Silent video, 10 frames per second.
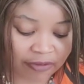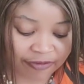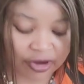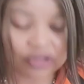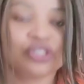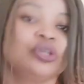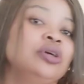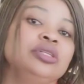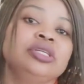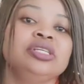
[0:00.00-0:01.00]

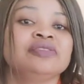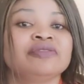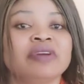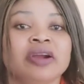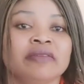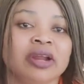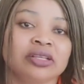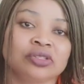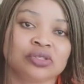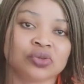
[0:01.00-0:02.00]
function is
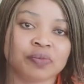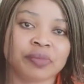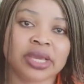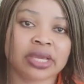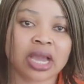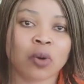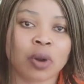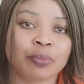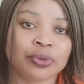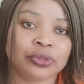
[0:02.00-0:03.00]
fragrance, to make our
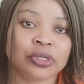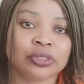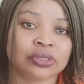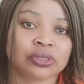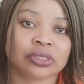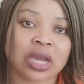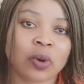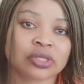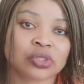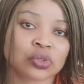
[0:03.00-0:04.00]
products,
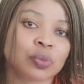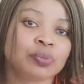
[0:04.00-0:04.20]
our soap,